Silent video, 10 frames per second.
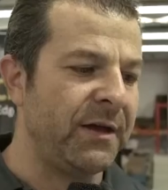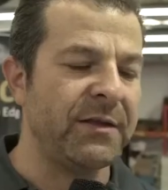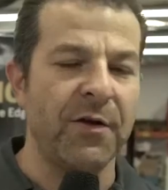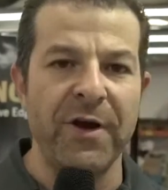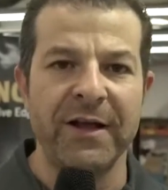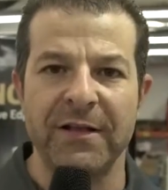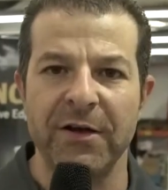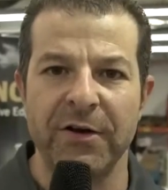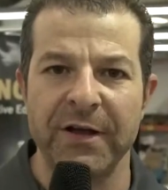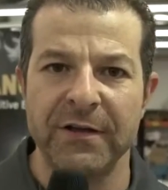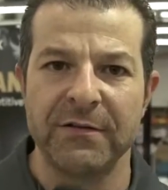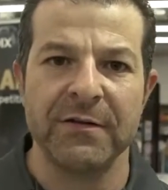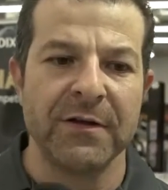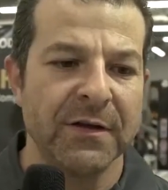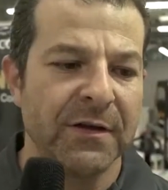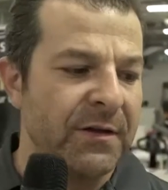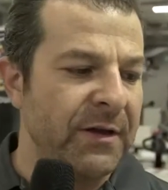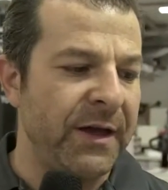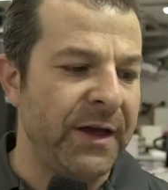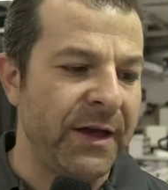directly on it.
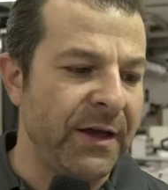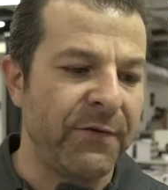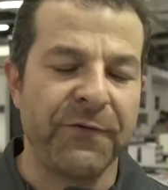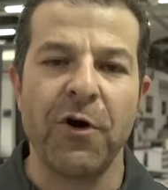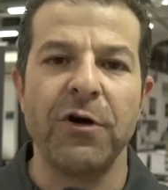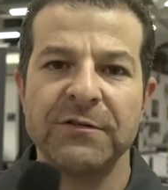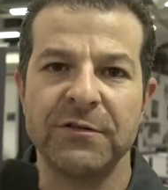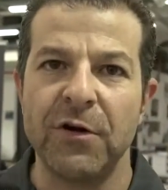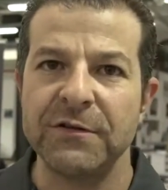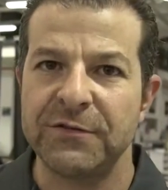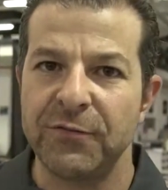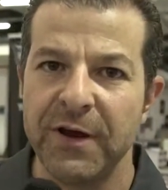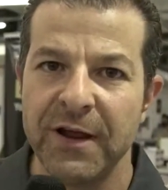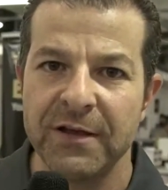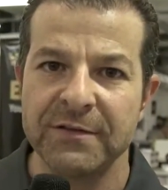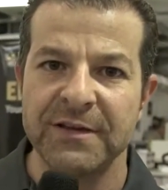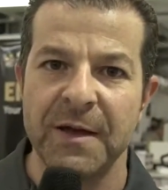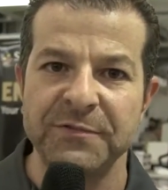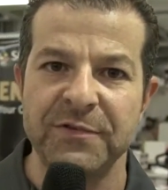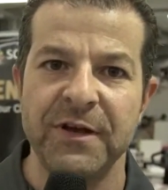Of course, all 3
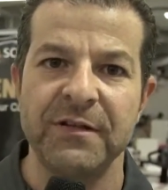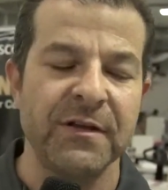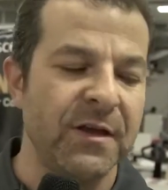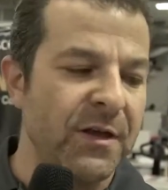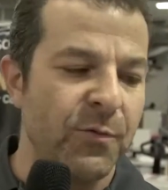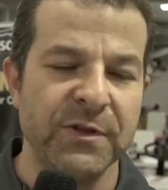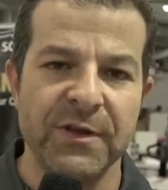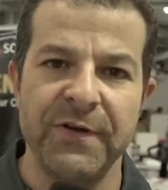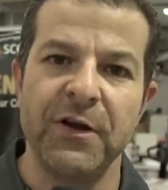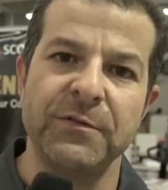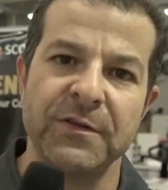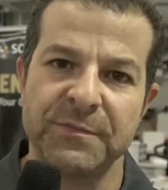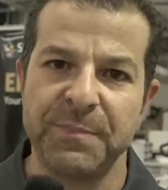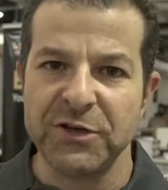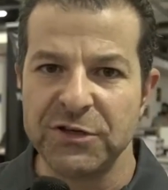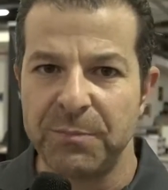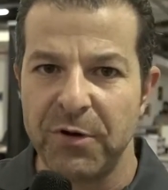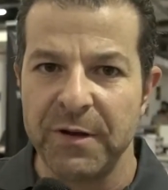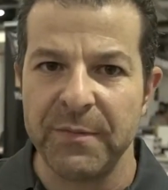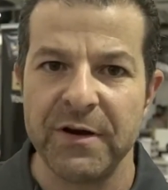substrate, we developed a special
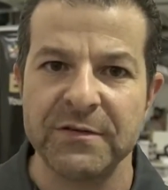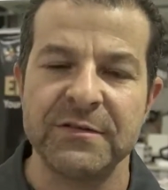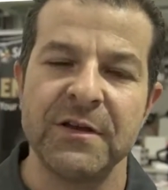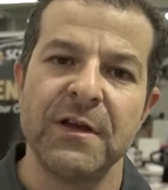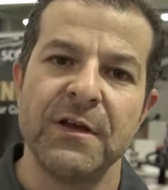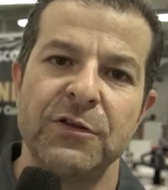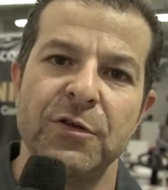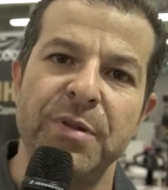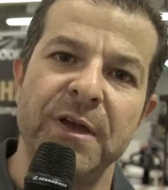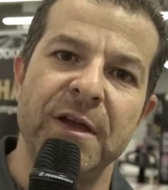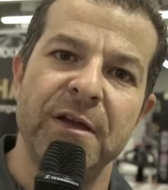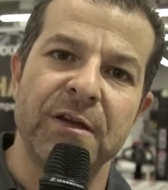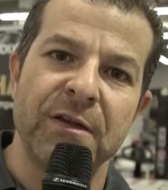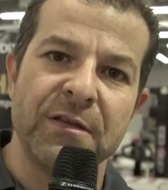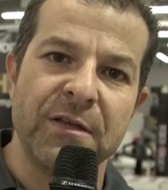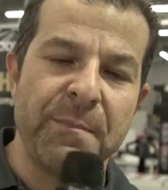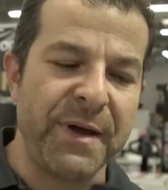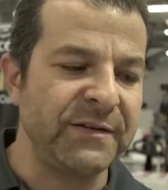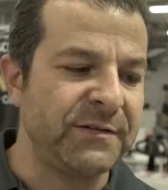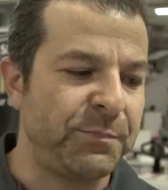polymers to be the
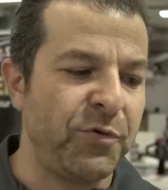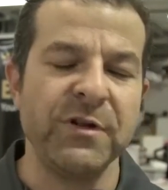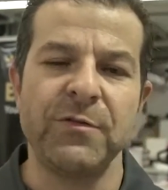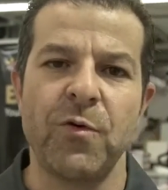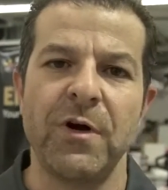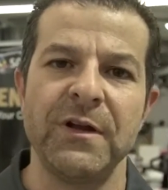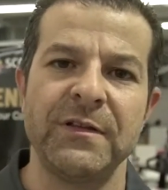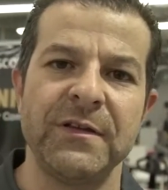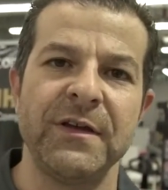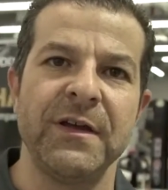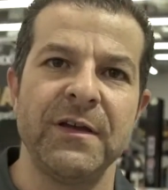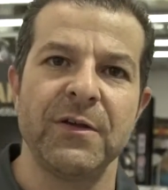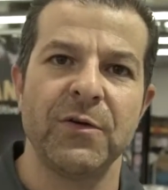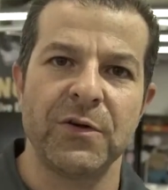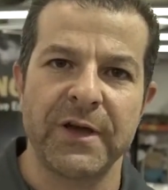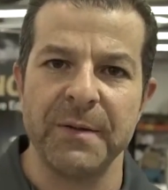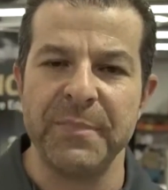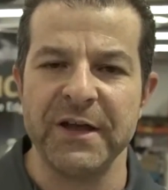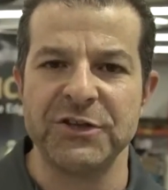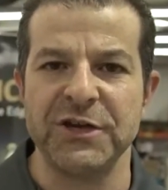best print quality can
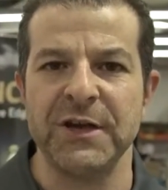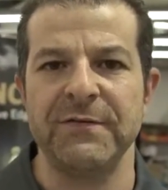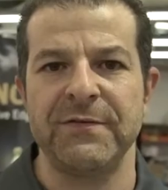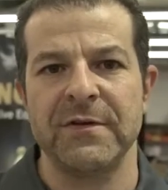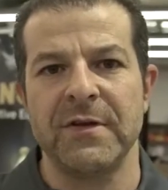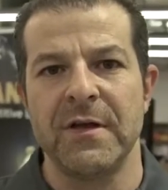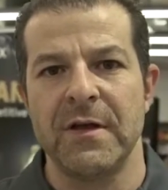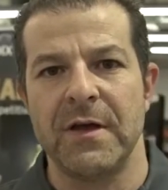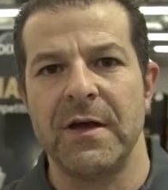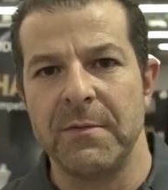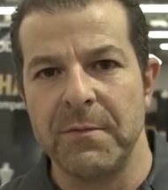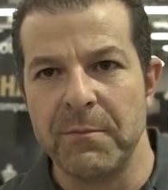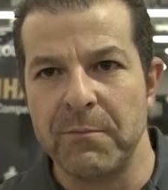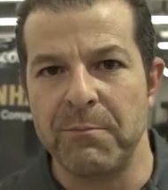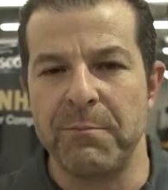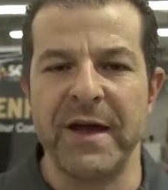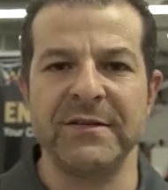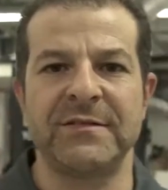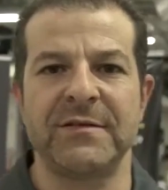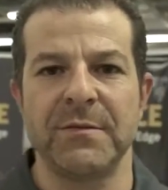be achieved,
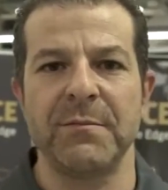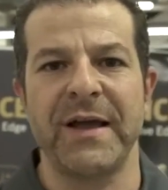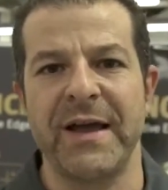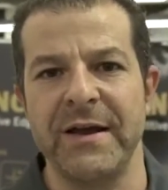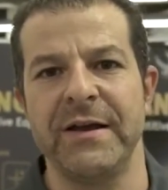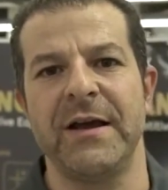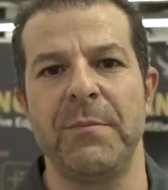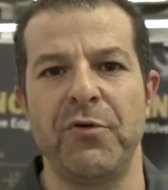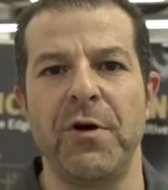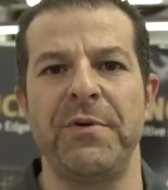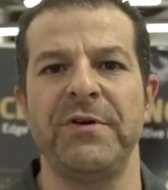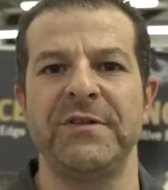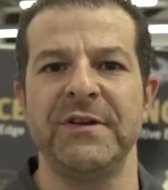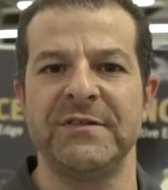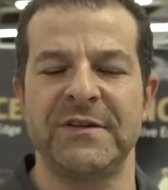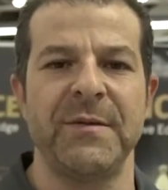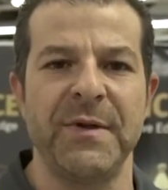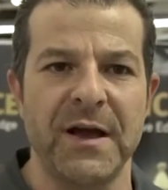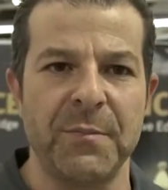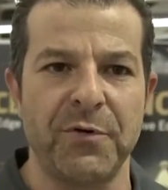best mechanical properties,
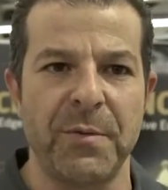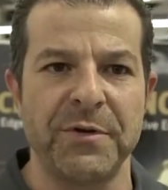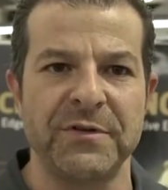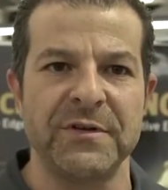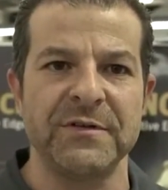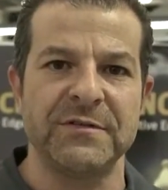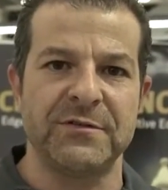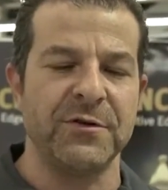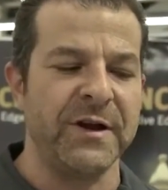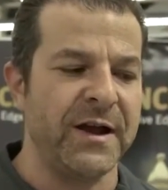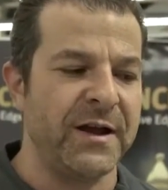chemical properties to